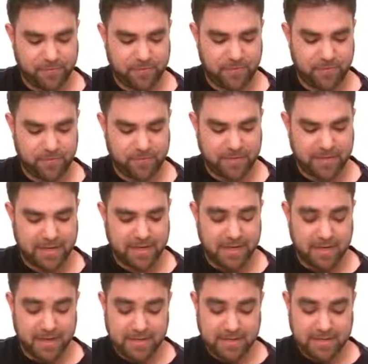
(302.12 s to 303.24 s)
4, you'll play
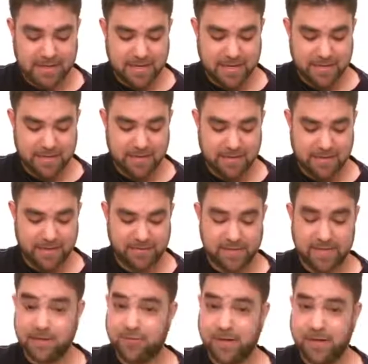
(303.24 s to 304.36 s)
10, 11,
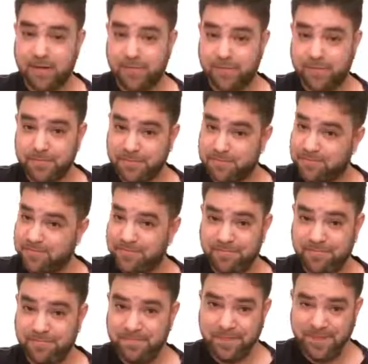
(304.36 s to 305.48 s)
and 12
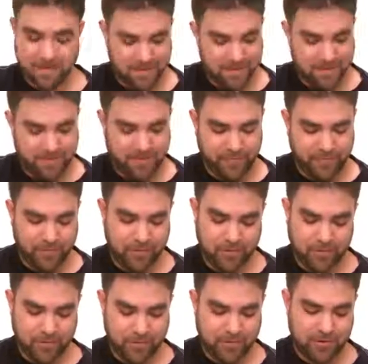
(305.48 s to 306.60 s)

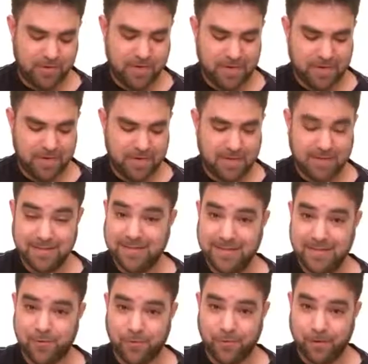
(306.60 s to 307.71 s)
for
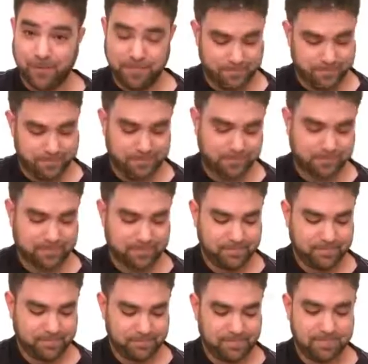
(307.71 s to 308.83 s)
D chord.
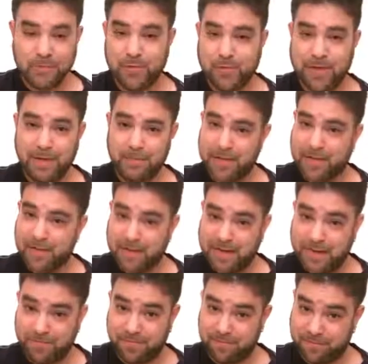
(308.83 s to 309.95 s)
Okay, then you
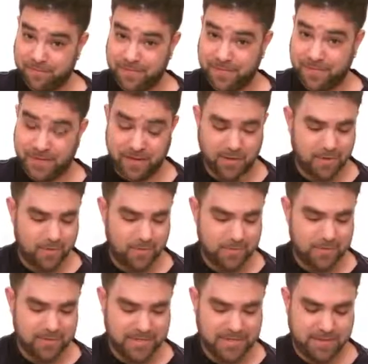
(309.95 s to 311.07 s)
have the
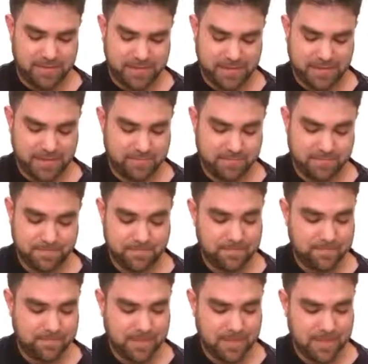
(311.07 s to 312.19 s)
low D bass.
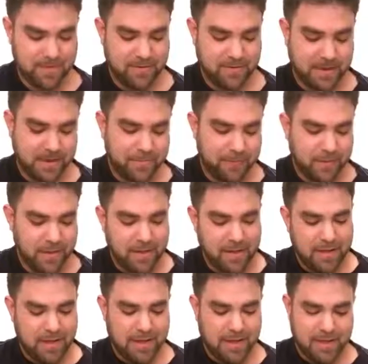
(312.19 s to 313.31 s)
Okay,
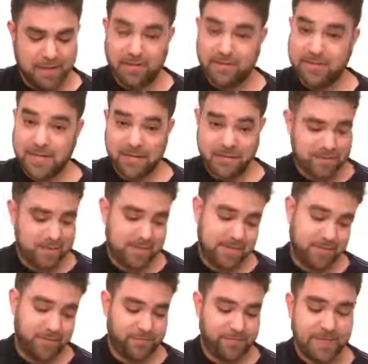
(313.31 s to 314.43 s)
and you take this
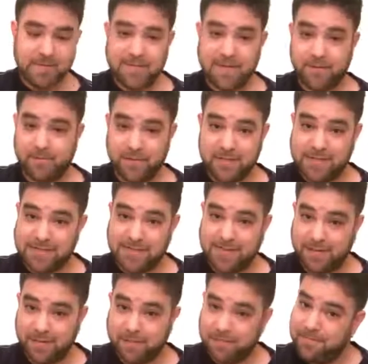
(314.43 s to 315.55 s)
2 frets down for
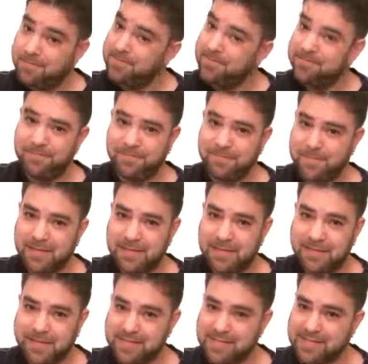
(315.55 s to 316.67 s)
C,
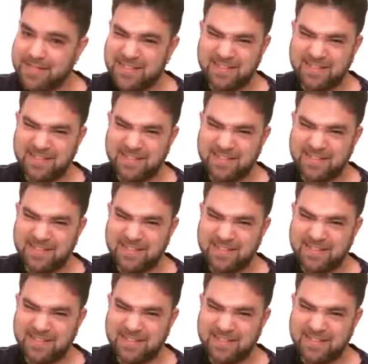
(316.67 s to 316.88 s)
and this